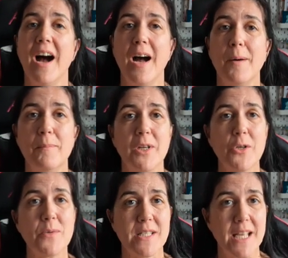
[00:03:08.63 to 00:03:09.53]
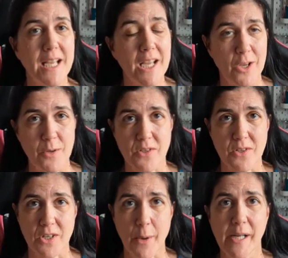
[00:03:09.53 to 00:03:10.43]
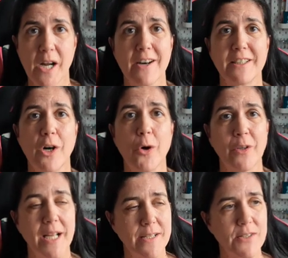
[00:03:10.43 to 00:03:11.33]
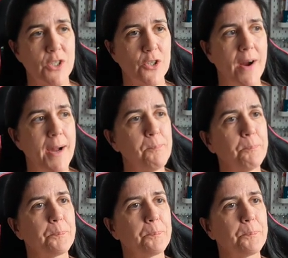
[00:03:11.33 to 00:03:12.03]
Lucy, who's the Sewing Gardener on Instagram,